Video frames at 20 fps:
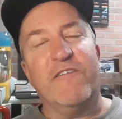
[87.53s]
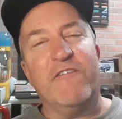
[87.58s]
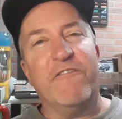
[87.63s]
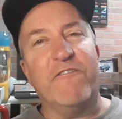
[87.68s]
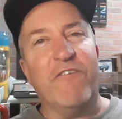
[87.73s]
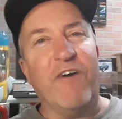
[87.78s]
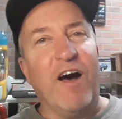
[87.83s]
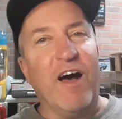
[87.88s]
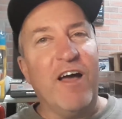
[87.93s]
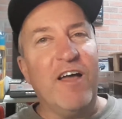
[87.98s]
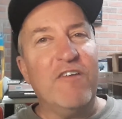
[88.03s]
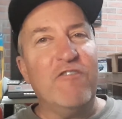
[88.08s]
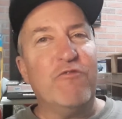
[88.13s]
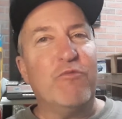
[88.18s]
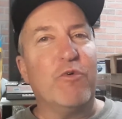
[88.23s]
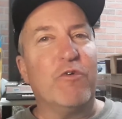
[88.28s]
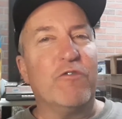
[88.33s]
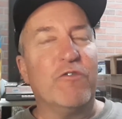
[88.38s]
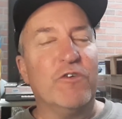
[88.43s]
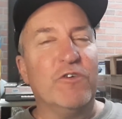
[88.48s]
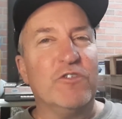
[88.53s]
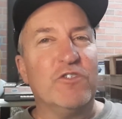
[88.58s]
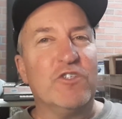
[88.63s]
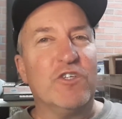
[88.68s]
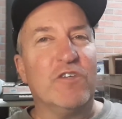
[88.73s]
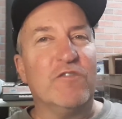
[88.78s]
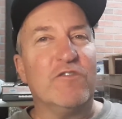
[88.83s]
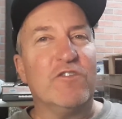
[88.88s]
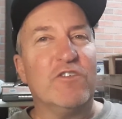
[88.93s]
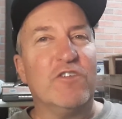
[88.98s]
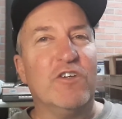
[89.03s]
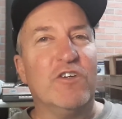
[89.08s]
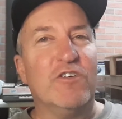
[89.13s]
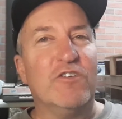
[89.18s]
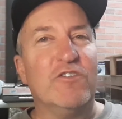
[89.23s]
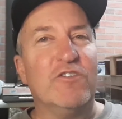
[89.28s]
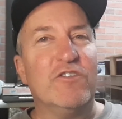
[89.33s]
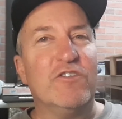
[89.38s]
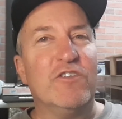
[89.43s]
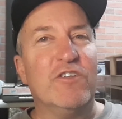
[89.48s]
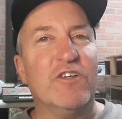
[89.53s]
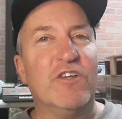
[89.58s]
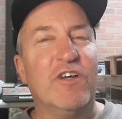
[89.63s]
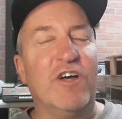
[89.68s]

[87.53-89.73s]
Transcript: Five were real gemstones.